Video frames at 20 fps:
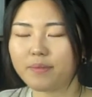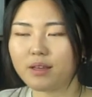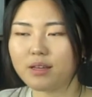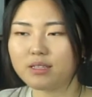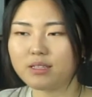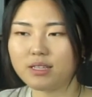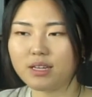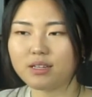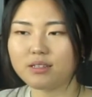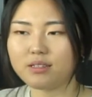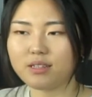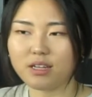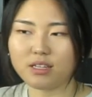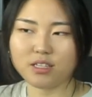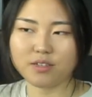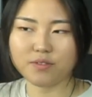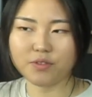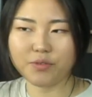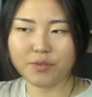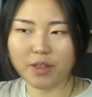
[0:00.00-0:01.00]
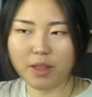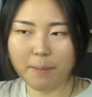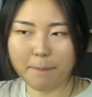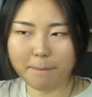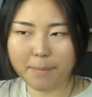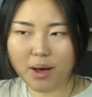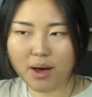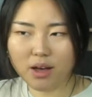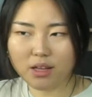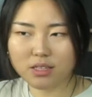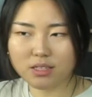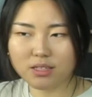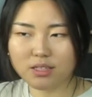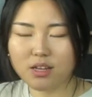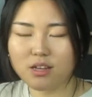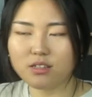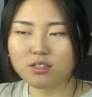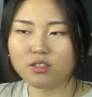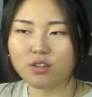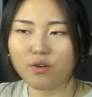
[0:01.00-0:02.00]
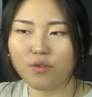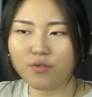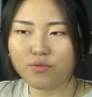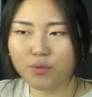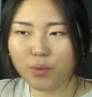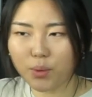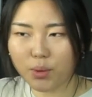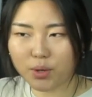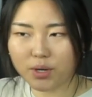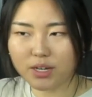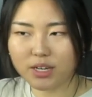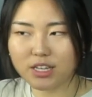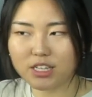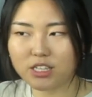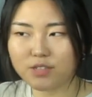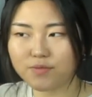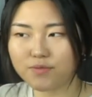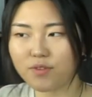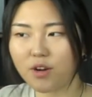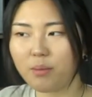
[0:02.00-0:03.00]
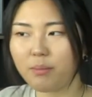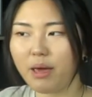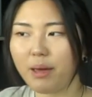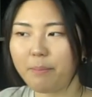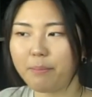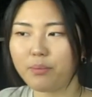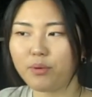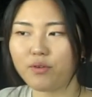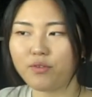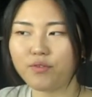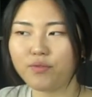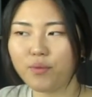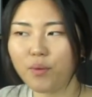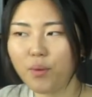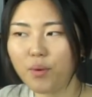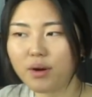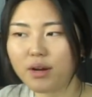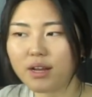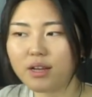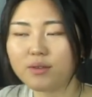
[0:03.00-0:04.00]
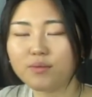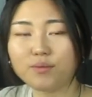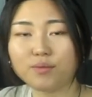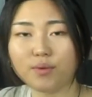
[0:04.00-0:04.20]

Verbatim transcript: 6 data covalent bonds. So 4 is from a perforin